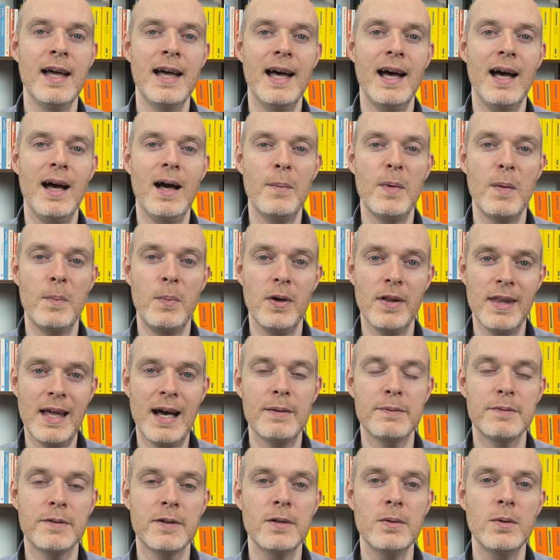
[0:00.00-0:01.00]
and put
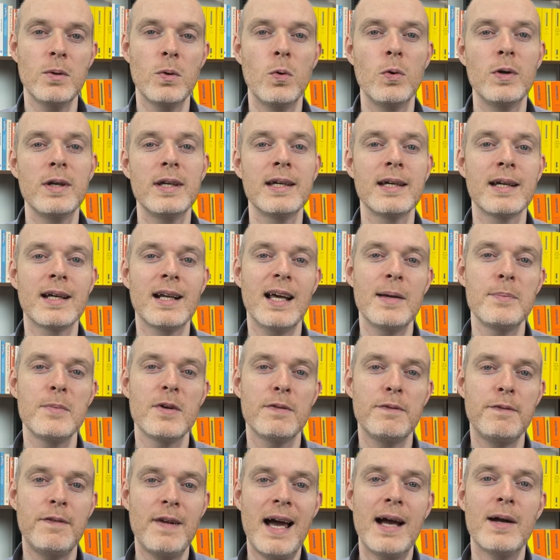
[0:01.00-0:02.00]
that through, or you can claim a
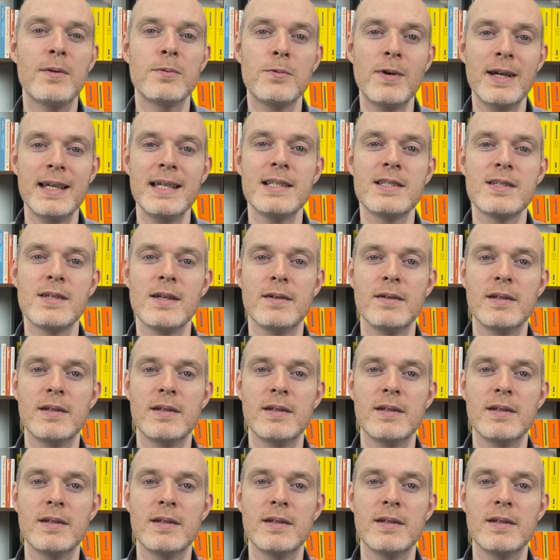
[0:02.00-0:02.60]
flat rate